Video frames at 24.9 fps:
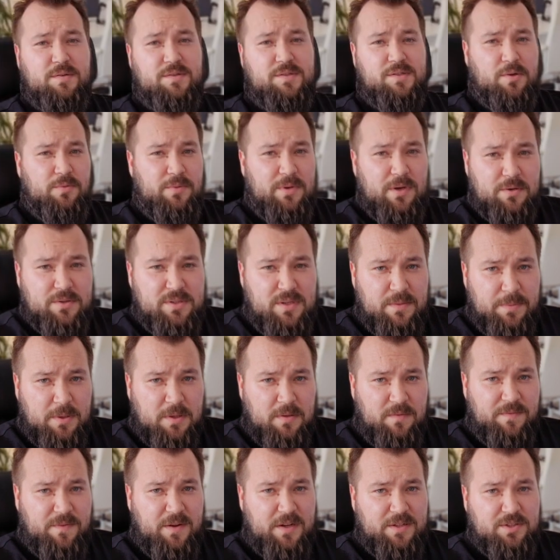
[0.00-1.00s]
So in our
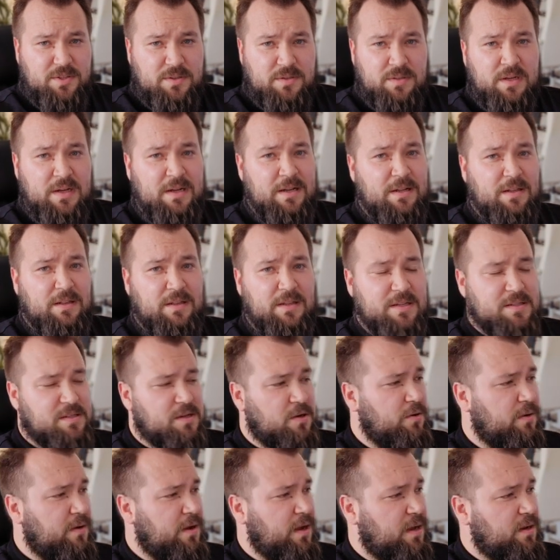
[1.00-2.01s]
typical fashion, let's
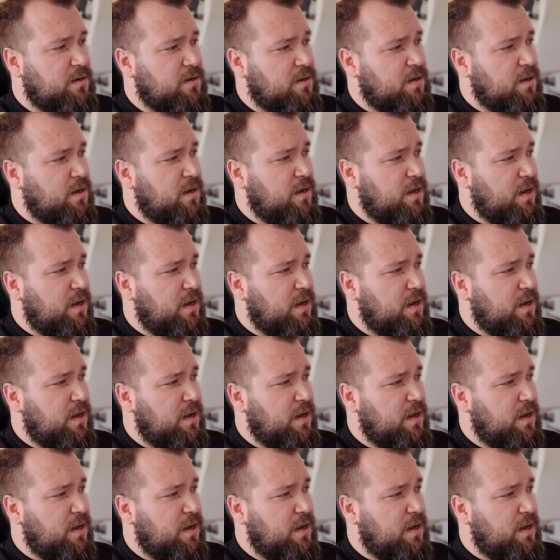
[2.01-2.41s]
go ahead